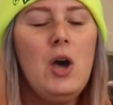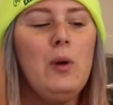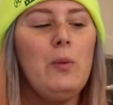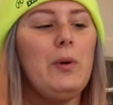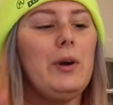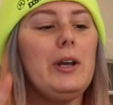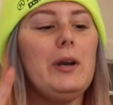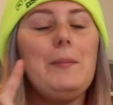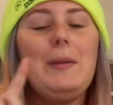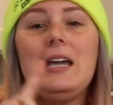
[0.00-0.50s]

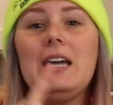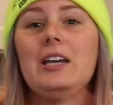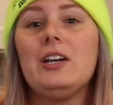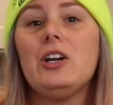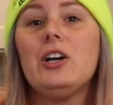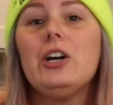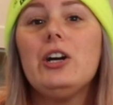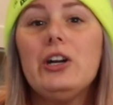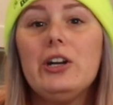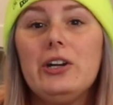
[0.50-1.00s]
We're going to make an
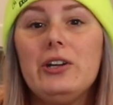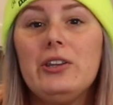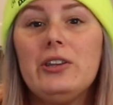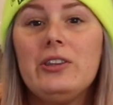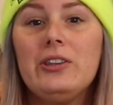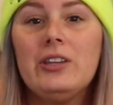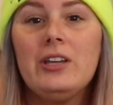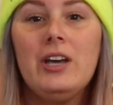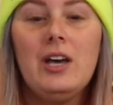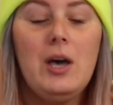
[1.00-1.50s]

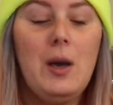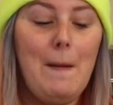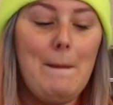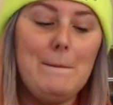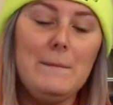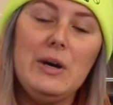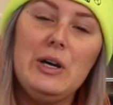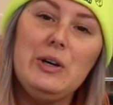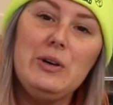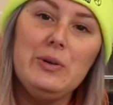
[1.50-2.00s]
earth,
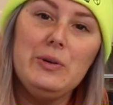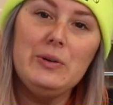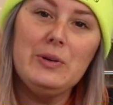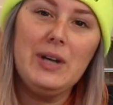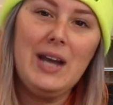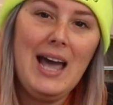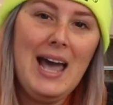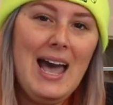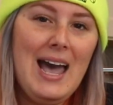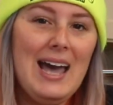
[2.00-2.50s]

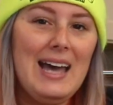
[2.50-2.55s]
moon,